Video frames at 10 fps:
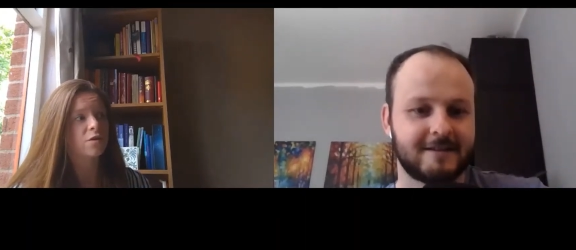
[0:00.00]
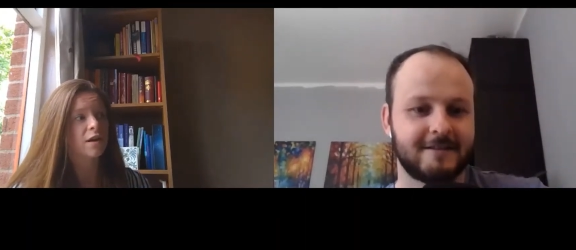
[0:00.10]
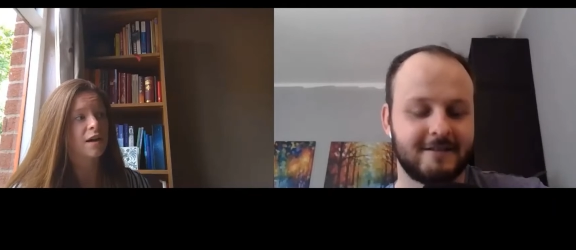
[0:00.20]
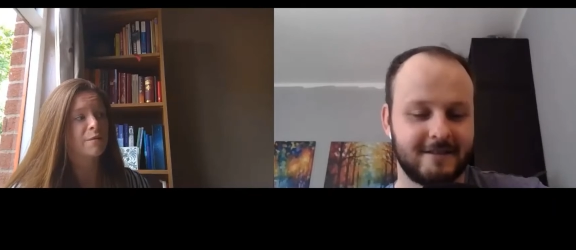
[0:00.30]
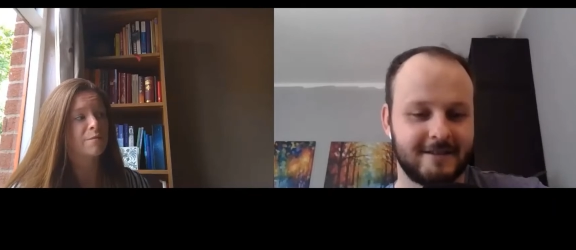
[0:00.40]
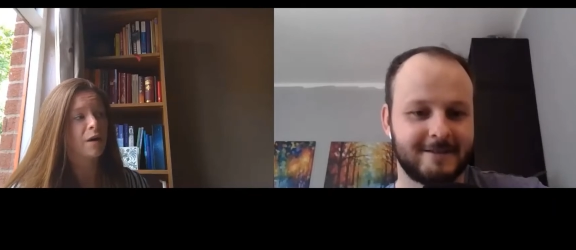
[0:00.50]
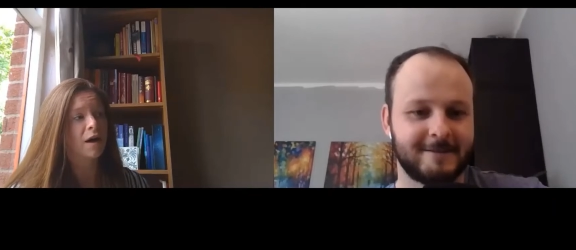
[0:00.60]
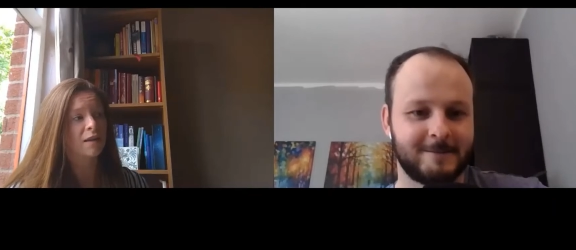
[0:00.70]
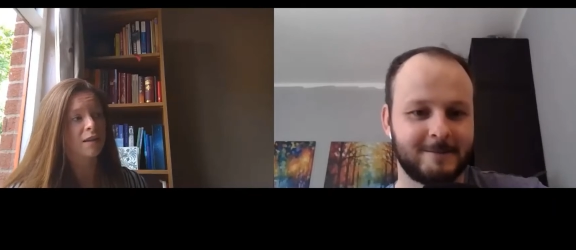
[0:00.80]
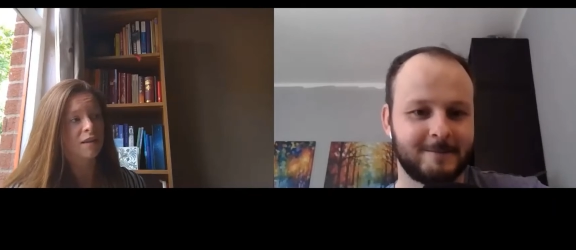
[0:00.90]
Speaker 1: um, mm-hmm.
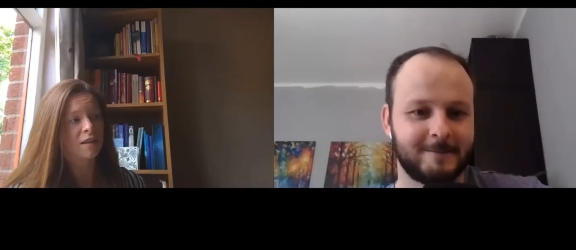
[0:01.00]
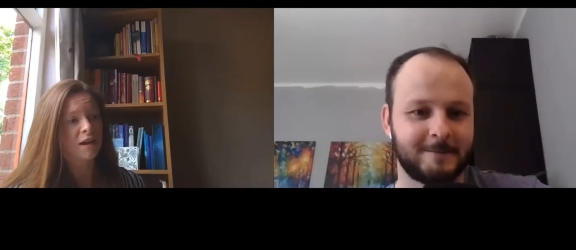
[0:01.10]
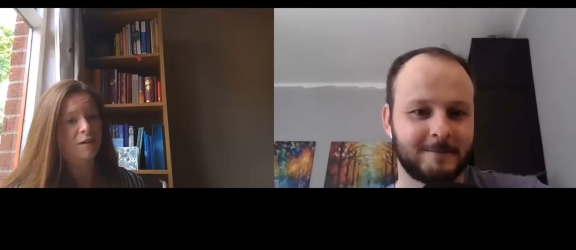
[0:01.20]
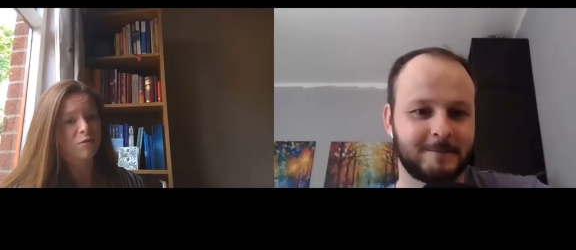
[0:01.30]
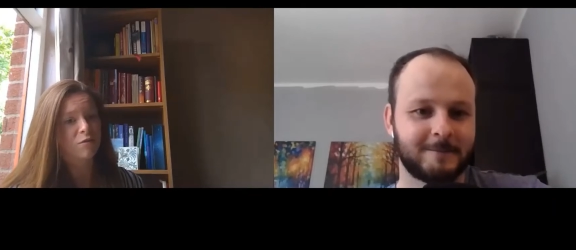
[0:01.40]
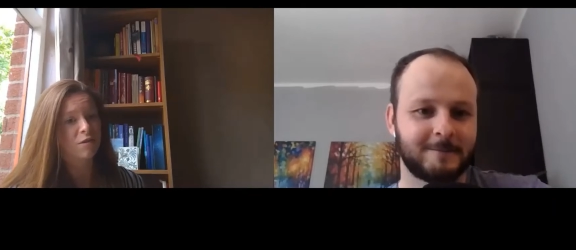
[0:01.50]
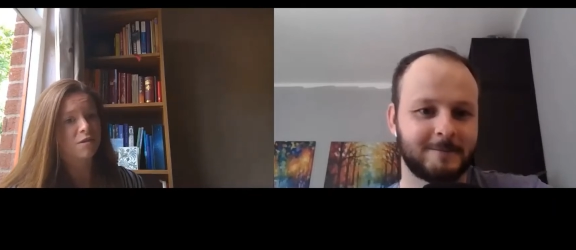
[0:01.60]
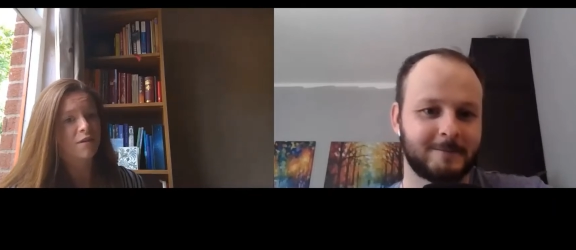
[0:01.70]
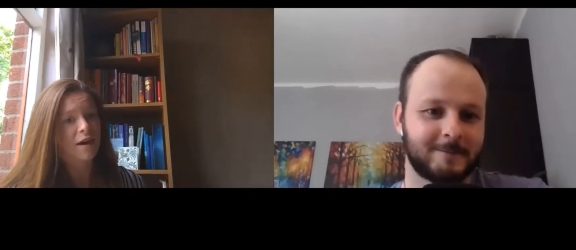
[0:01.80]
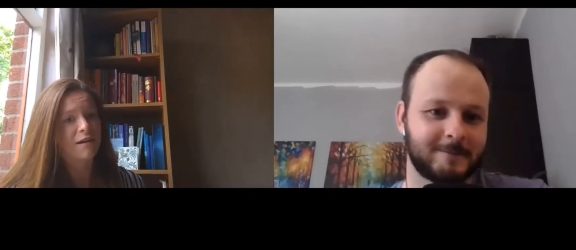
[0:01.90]
and I was going to
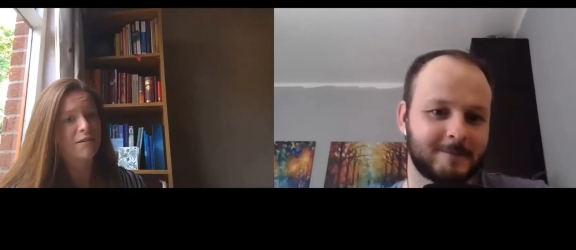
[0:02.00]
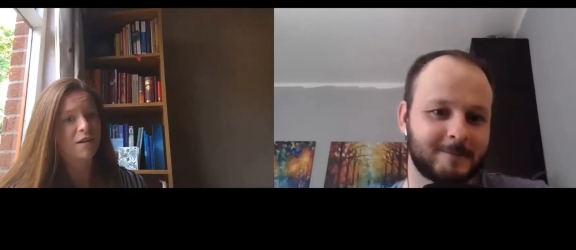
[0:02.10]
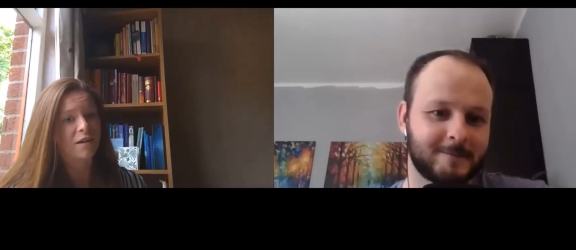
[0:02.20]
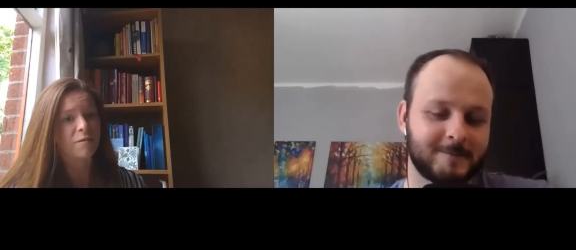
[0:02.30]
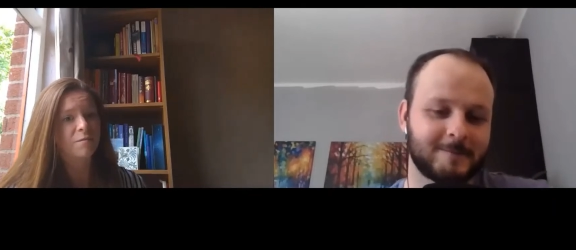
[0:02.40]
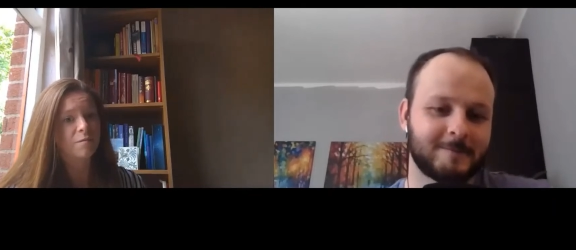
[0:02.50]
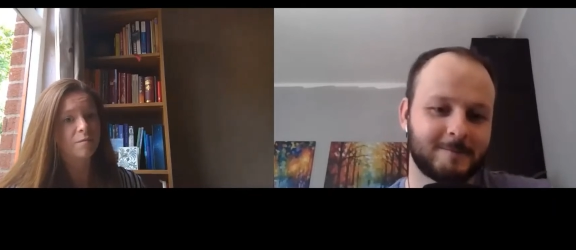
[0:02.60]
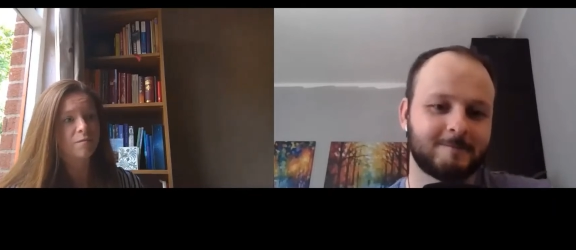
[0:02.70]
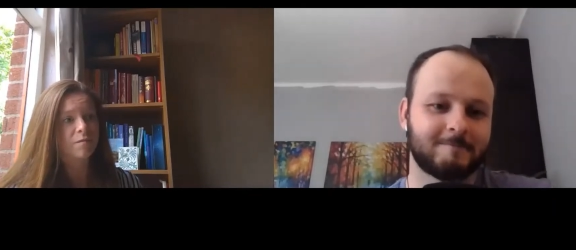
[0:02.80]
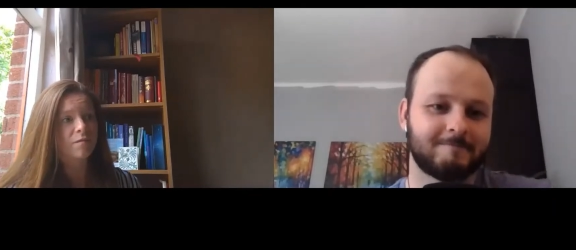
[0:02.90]
survive in a,
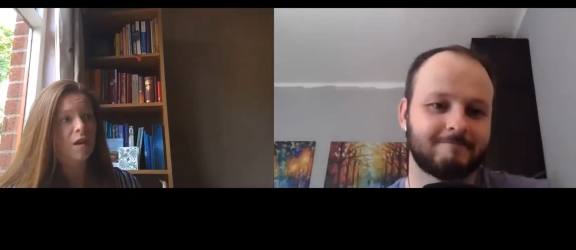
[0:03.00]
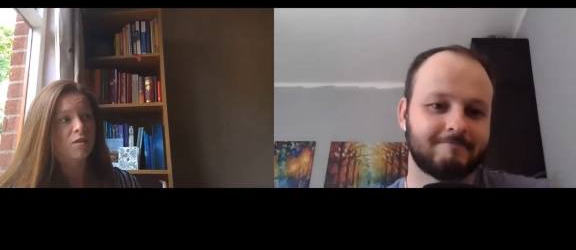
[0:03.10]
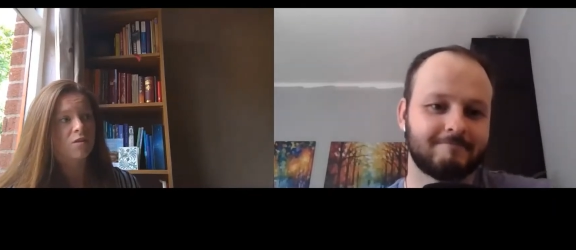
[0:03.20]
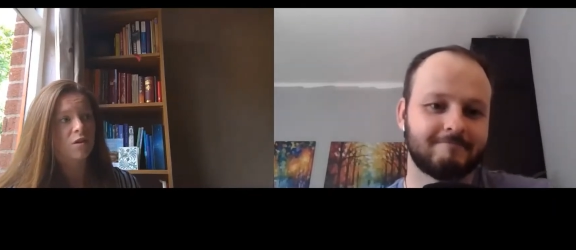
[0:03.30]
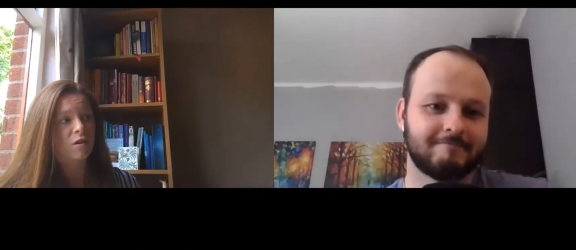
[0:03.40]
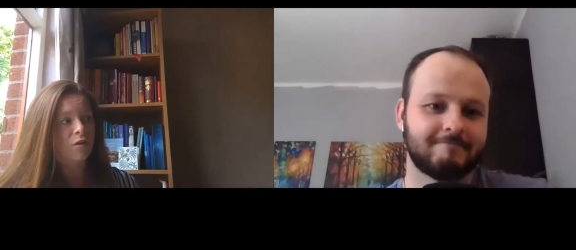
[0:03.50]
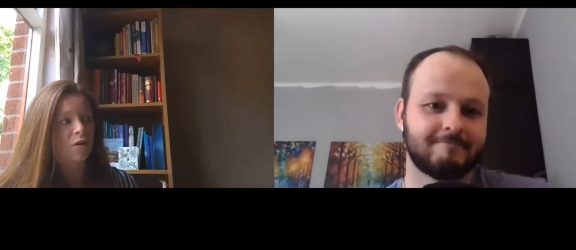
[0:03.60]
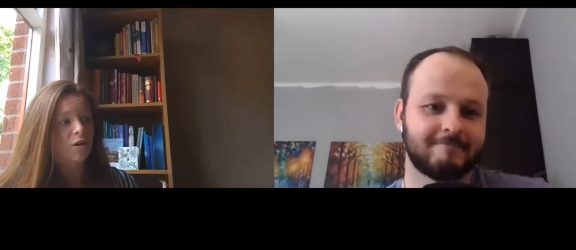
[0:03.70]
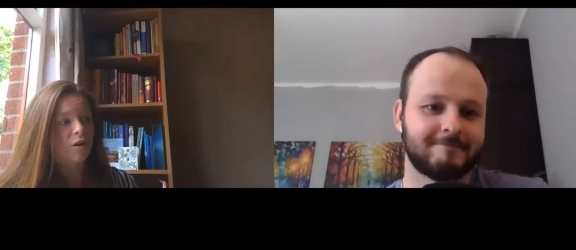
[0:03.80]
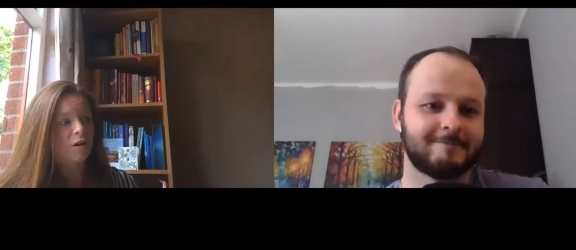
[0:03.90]
a school of
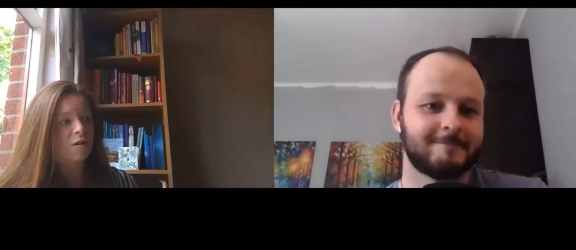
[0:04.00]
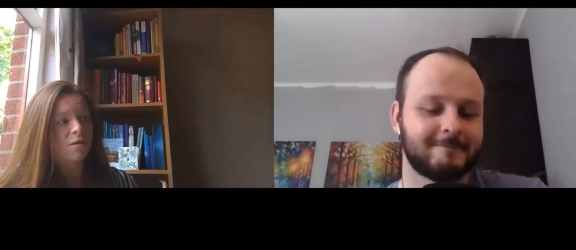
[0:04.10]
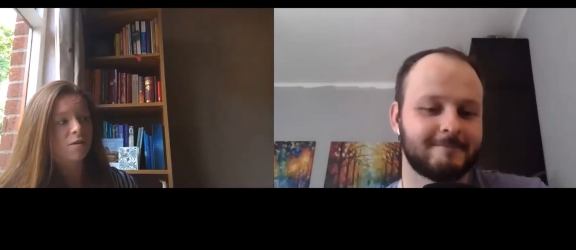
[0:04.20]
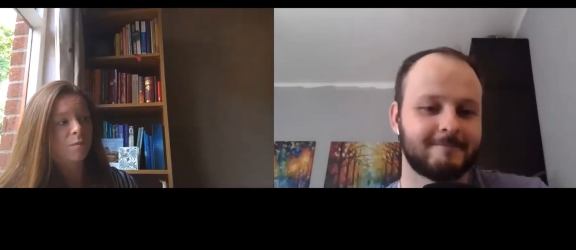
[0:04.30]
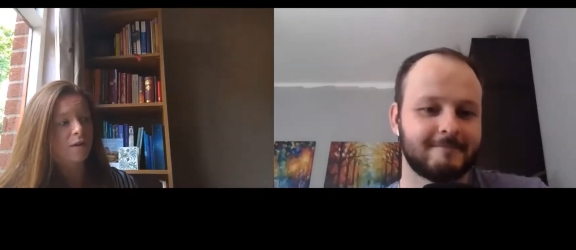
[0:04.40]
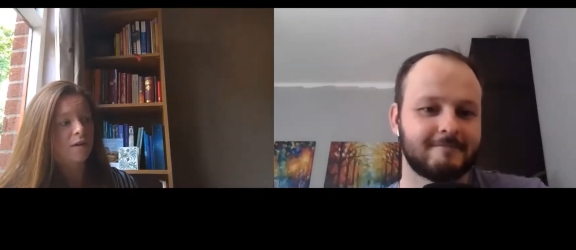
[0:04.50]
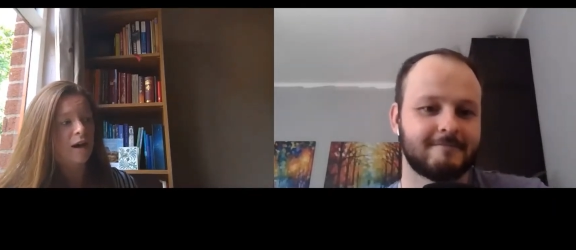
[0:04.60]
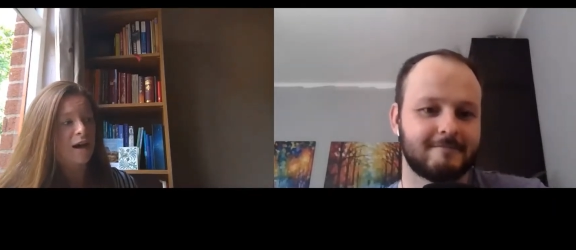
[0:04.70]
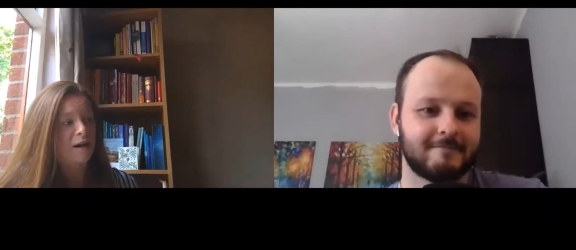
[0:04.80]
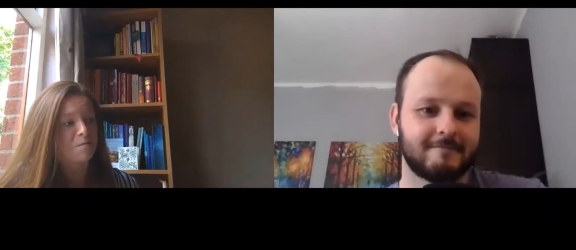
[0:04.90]
all girls, but
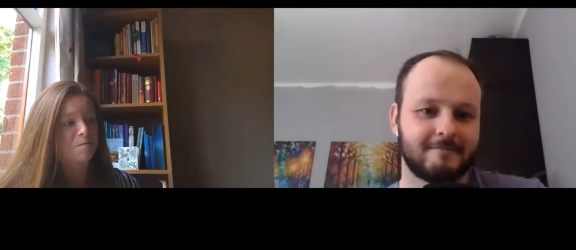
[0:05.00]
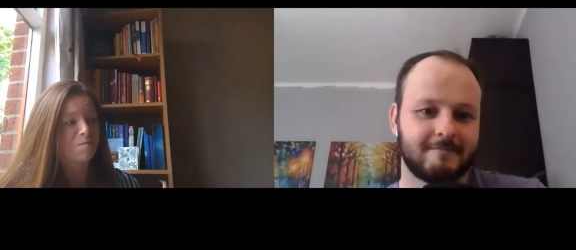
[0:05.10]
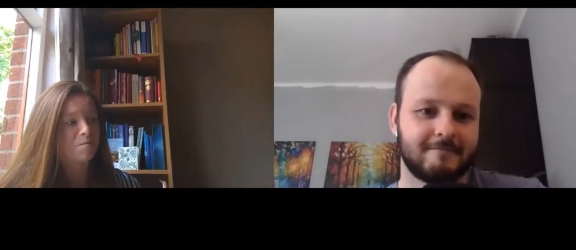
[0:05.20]
um,